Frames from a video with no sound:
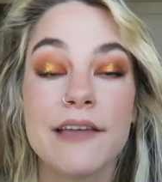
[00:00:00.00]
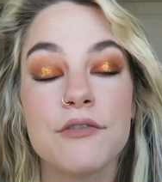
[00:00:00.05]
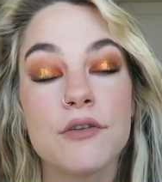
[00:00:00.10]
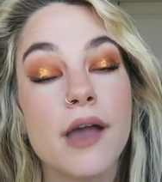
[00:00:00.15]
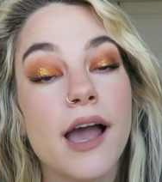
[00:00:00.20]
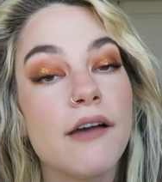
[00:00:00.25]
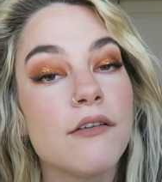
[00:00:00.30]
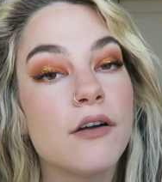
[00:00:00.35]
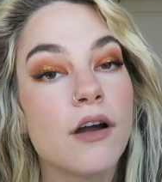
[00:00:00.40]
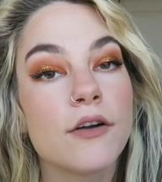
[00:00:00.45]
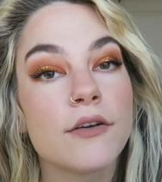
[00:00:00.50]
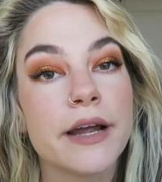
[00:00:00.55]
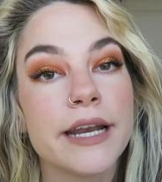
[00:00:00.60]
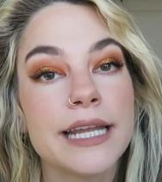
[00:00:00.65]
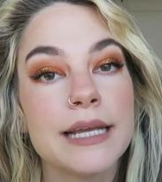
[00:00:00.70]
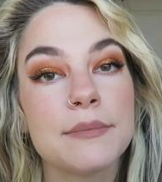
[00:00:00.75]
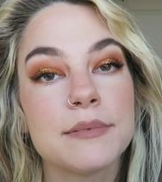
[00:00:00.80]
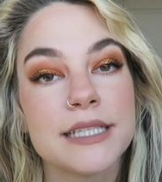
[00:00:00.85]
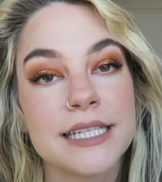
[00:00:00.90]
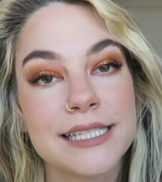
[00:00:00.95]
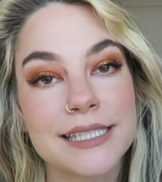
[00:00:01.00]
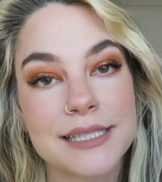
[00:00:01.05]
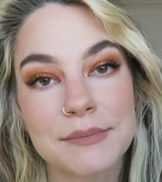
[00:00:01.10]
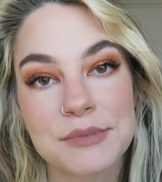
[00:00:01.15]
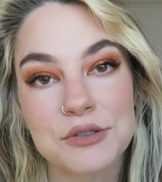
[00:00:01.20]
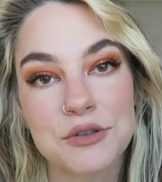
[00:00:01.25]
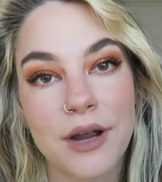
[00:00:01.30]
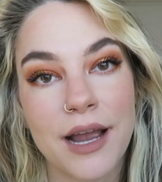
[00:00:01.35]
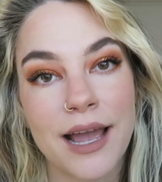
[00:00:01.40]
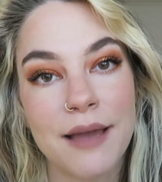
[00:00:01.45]
If you haven't already, please
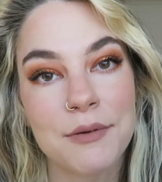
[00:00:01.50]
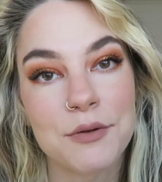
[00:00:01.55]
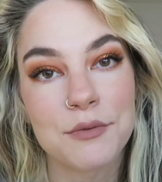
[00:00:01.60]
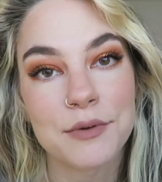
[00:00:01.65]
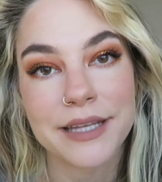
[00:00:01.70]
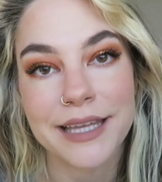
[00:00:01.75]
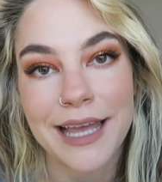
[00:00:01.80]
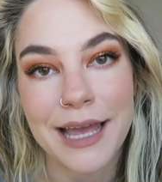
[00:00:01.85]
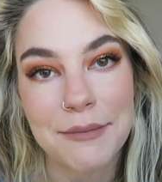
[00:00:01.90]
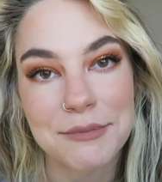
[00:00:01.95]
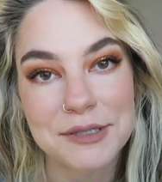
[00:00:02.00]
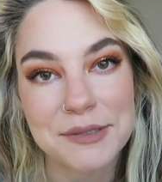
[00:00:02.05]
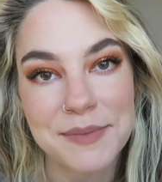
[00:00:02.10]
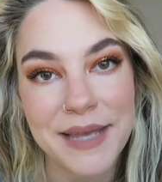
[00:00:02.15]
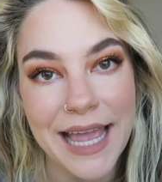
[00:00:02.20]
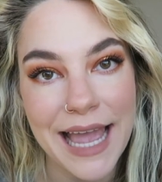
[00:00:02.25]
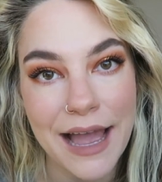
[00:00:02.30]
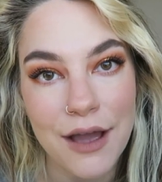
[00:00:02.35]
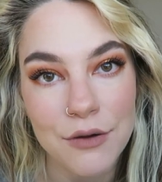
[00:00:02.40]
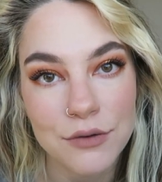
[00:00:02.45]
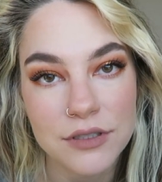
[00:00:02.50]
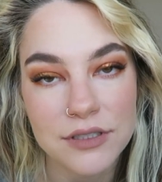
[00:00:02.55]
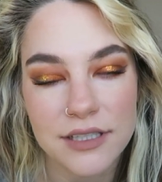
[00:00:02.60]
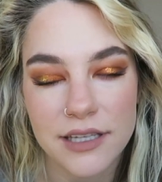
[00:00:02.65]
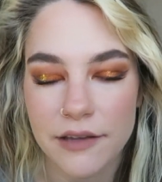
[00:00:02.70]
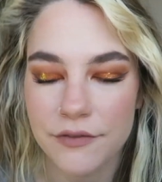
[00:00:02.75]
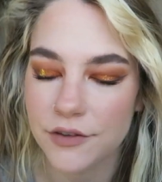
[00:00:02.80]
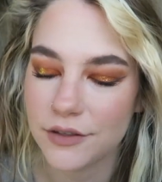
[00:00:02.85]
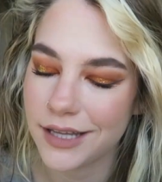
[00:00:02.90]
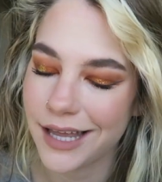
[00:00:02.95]
subscribe, it really helps me out.
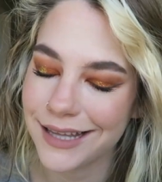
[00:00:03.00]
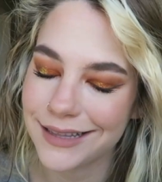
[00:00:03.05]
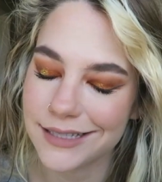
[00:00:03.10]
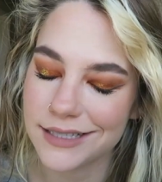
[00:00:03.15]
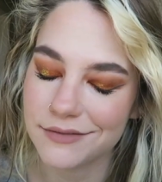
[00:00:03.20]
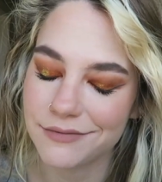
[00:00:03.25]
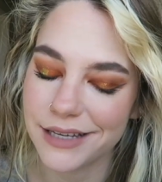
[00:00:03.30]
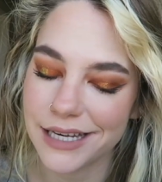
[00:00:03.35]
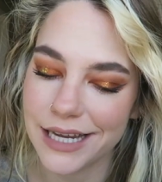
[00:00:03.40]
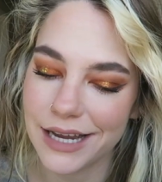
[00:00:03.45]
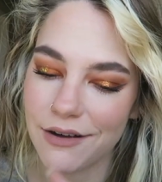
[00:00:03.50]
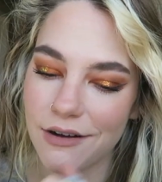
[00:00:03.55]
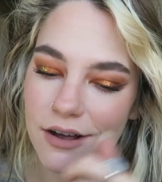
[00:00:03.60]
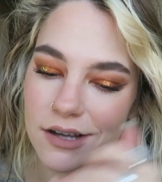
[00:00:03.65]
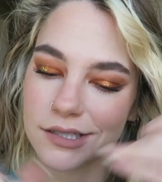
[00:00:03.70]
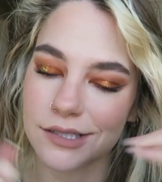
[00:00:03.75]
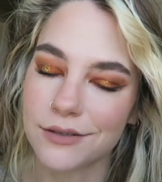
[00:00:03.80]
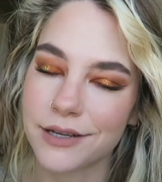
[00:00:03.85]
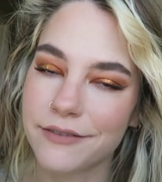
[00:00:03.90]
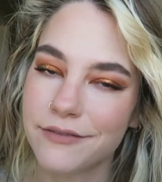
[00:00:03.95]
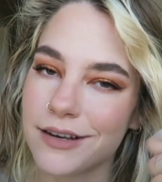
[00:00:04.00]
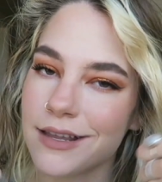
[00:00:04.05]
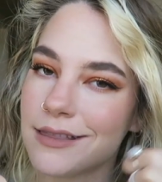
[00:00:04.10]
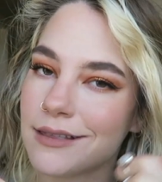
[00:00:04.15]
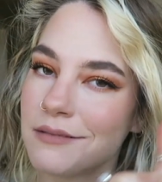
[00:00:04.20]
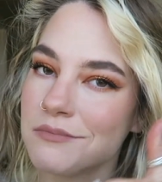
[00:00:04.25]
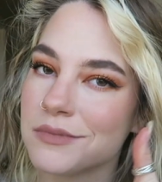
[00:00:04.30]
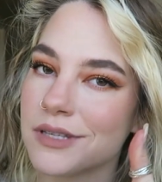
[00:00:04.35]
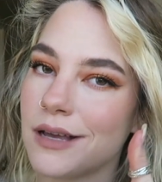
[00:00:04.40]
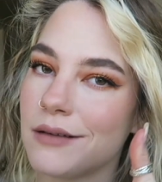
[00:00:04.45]
If you like this video, also give it a
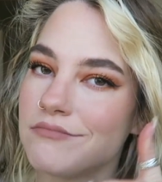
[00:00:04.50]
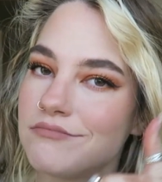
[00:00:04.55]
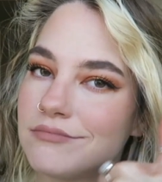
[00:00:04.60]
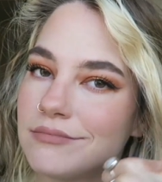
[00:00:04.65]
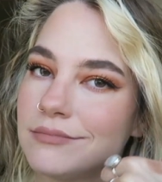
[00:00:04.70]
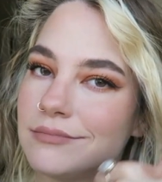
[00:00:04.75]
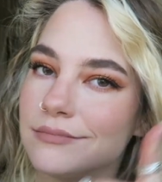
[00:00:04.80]
thumbs up.